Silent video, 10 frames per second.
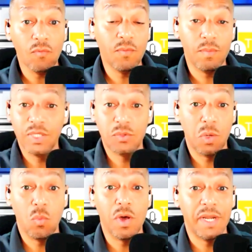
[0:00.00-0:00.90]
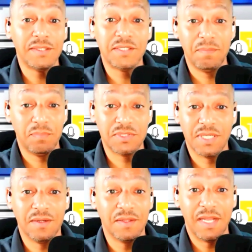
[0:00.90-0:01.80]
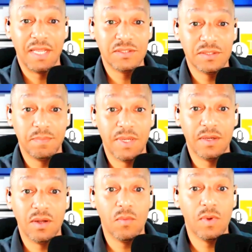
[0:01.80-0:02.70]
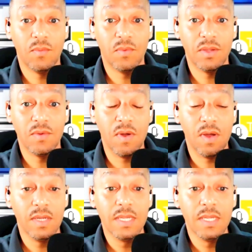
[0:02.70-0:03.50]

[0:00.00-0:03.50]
between one and 10% of the nation, depending on what, where you are.